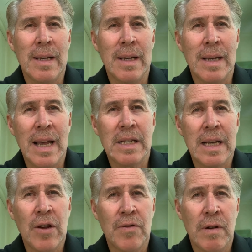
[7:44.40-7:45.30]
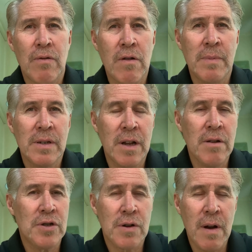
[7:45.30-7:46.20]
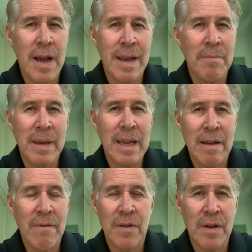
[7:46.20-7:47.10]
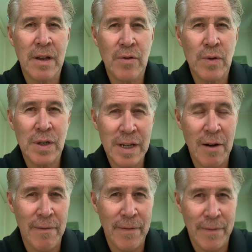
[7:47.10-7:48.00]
Lastly, on recruitment, don't try and be everything yourself.